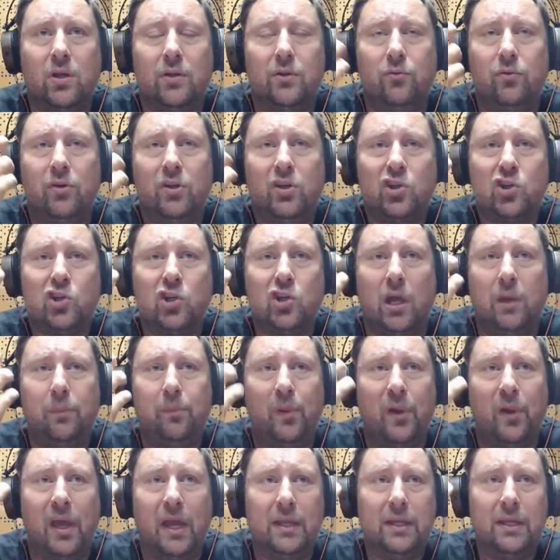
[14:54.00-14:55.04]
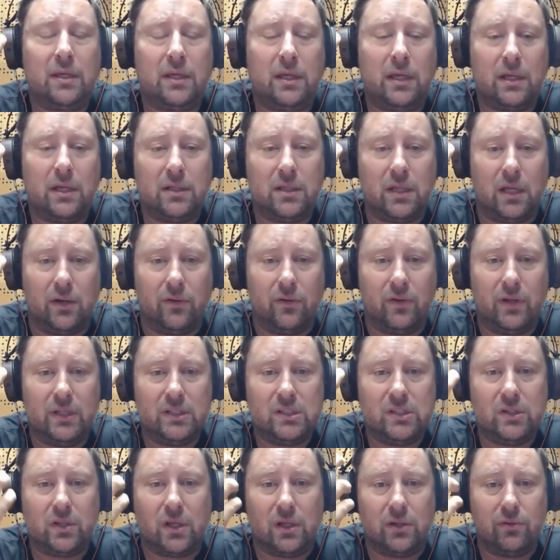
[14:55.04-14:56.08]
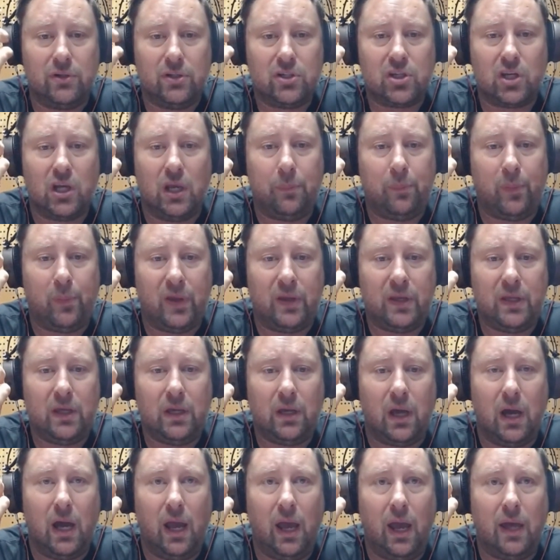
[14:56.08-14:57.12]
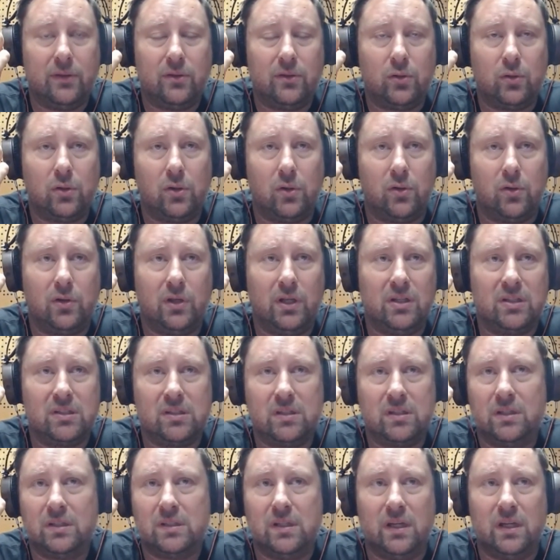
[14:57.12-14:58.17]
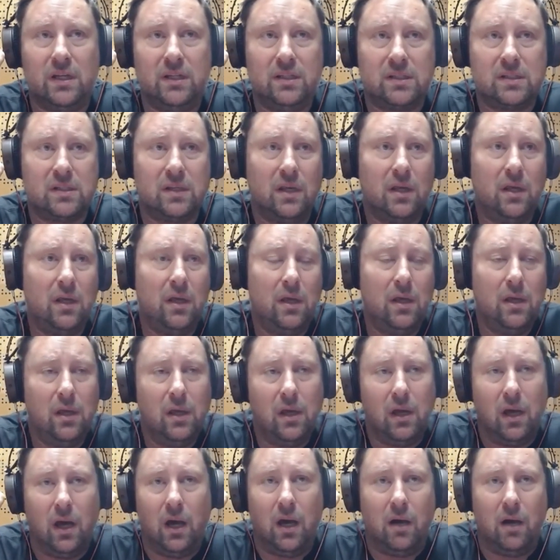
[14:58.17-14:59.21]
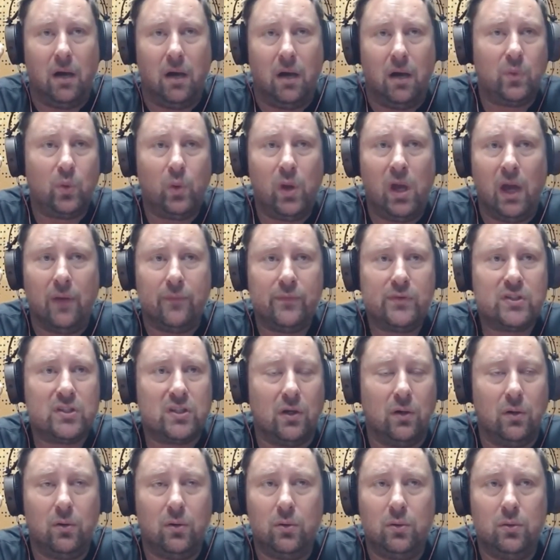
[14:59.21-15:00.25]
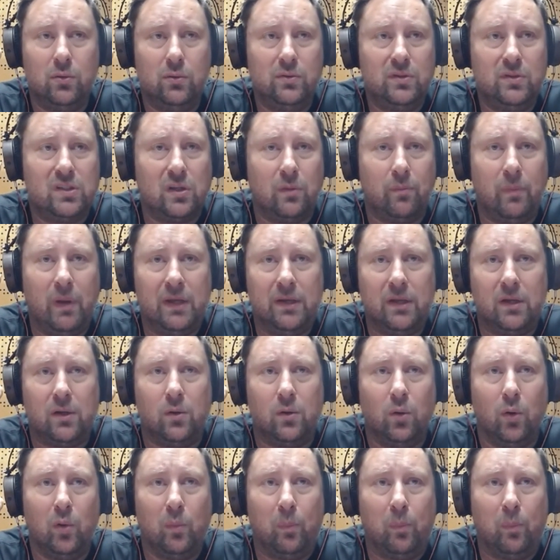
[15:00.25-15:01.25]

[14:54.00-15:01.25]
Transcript: reshape any kick there is. You can reshape any hi hat to your needs these days. We have so many cool